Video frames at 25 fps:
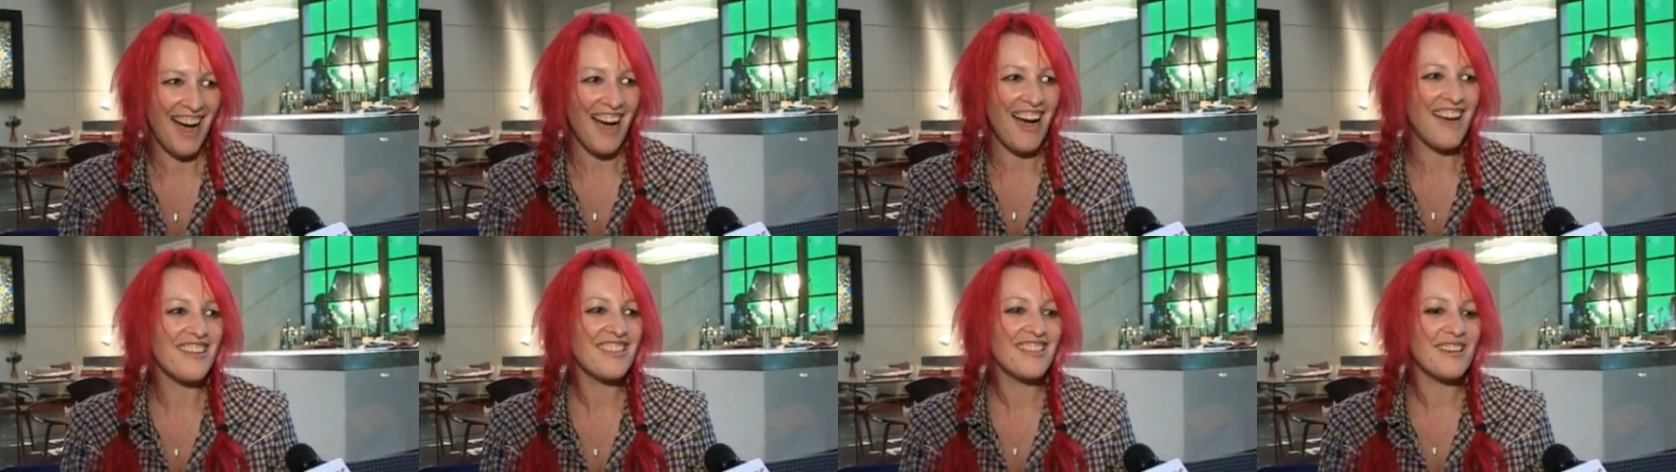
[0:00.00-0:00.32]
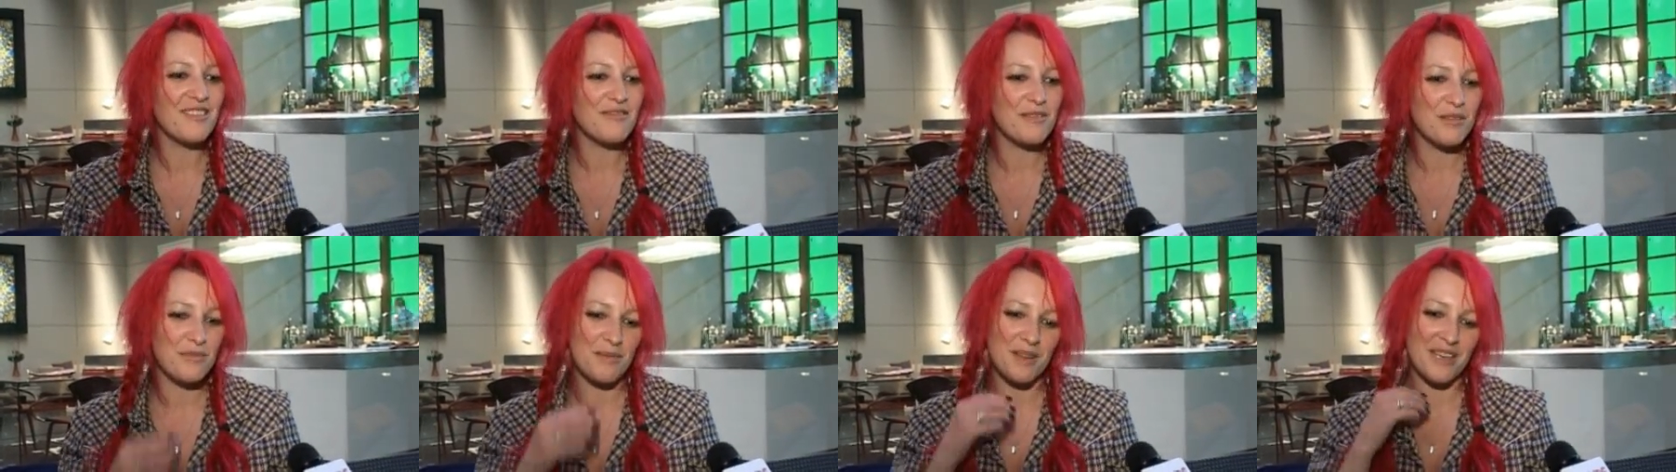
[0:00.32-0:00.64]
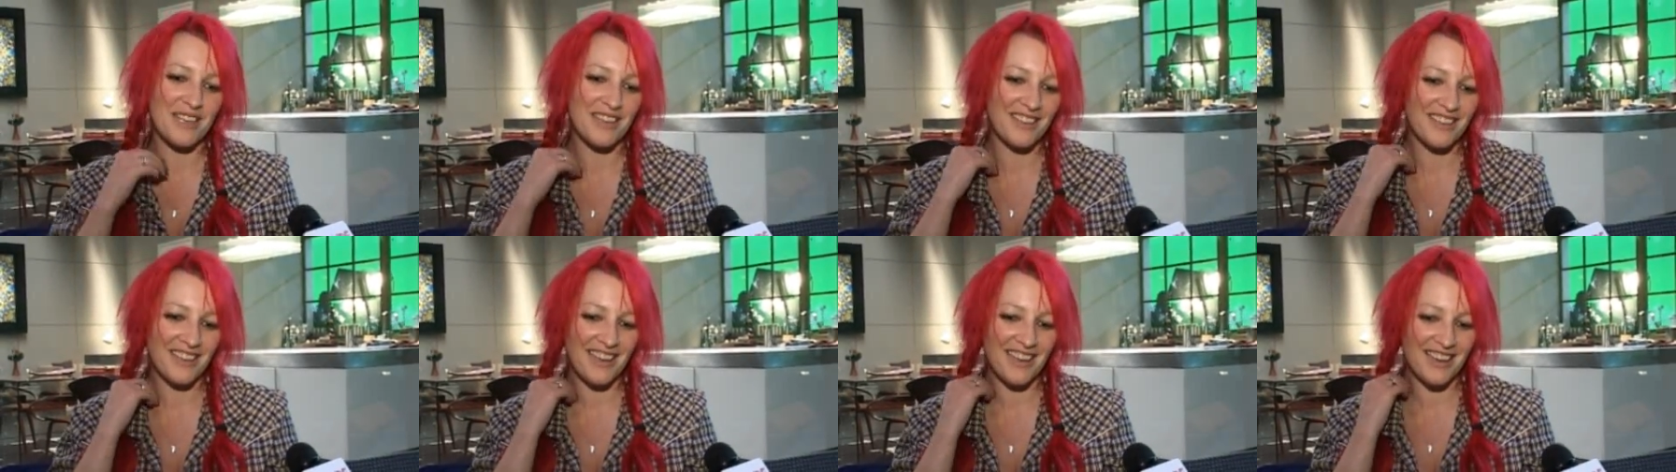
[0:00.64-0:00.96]
I think we'll
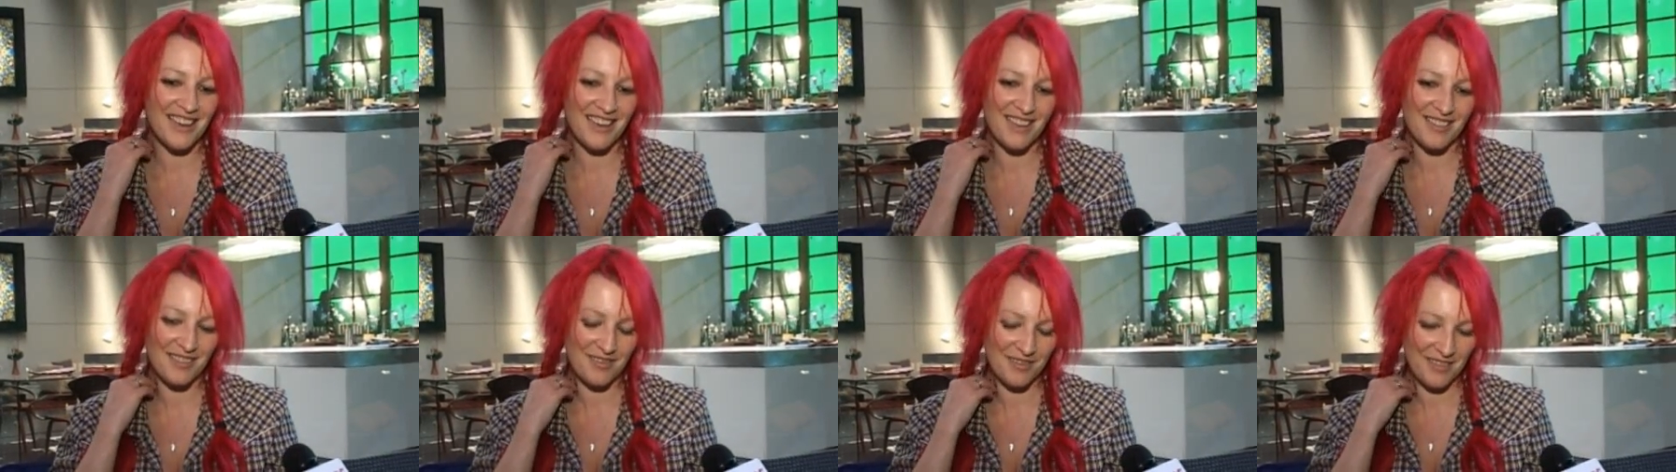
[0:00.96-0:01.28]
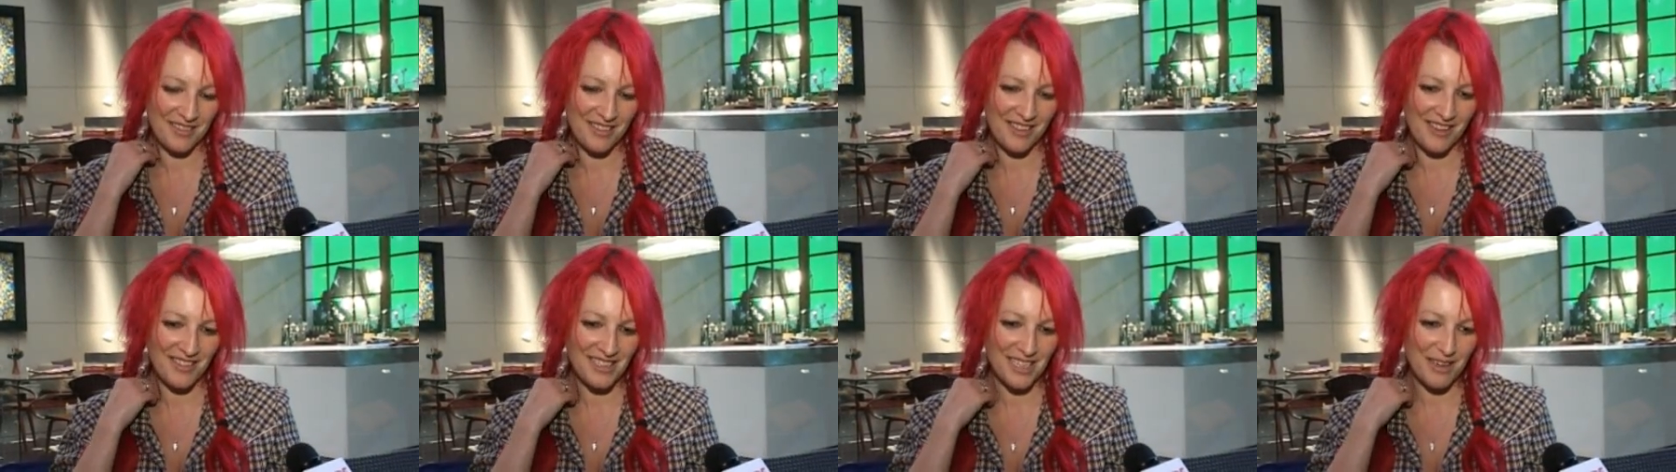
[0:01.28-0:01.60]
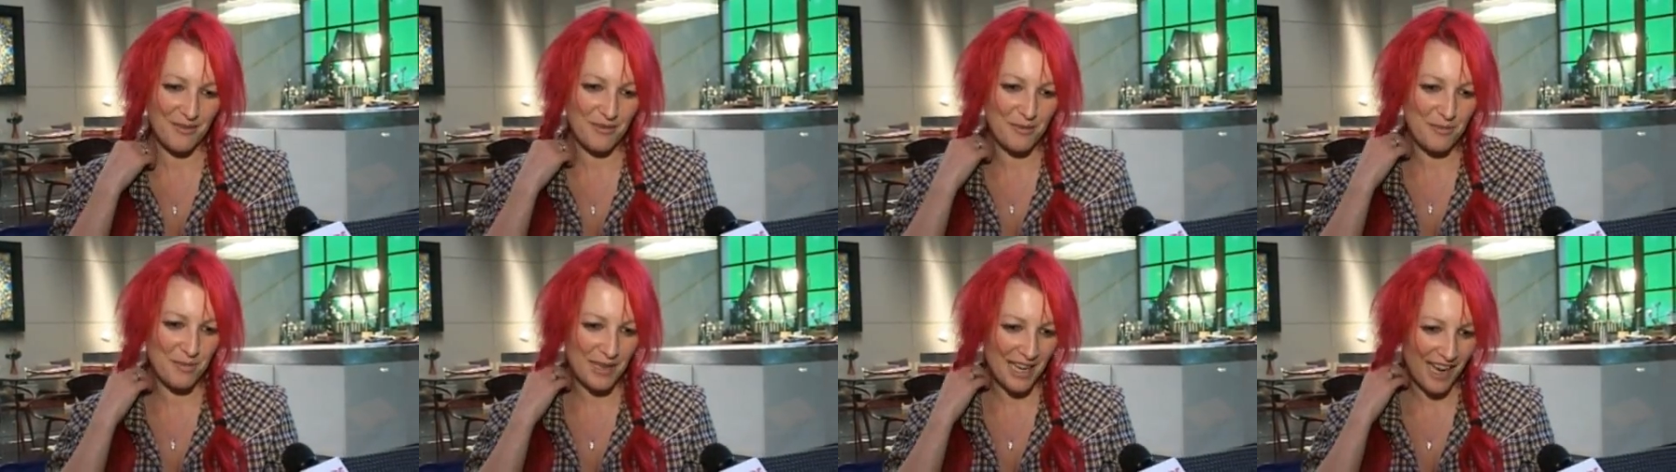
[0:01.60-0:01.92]
be, yeah, no
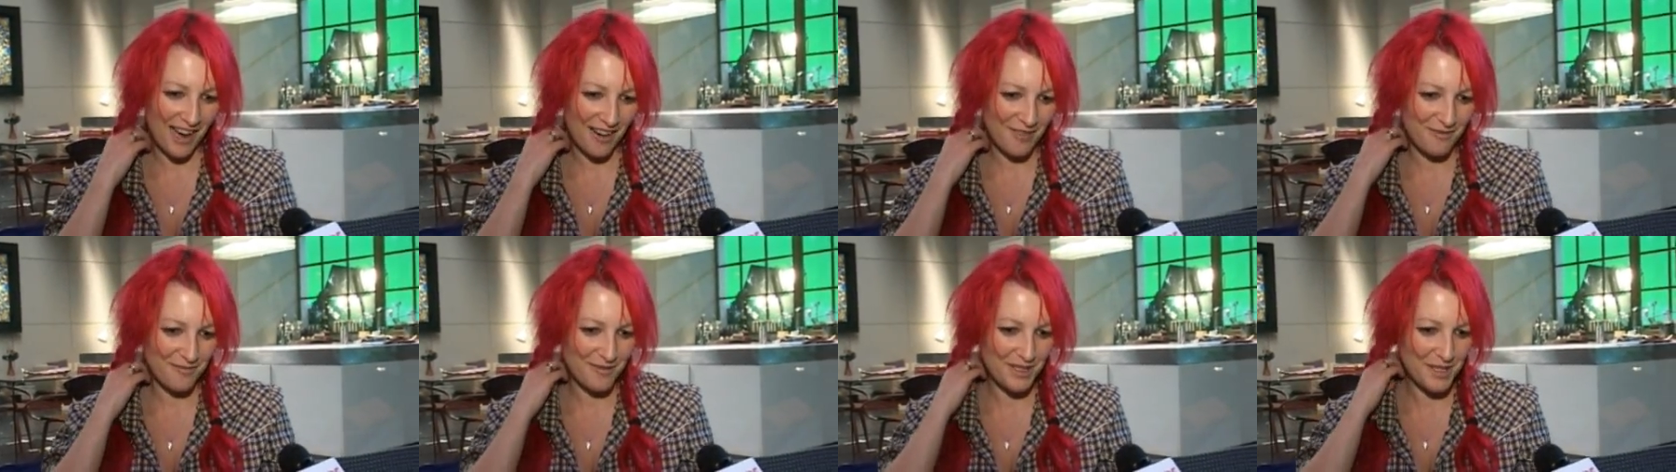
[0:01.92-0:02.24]
doubt we'll be held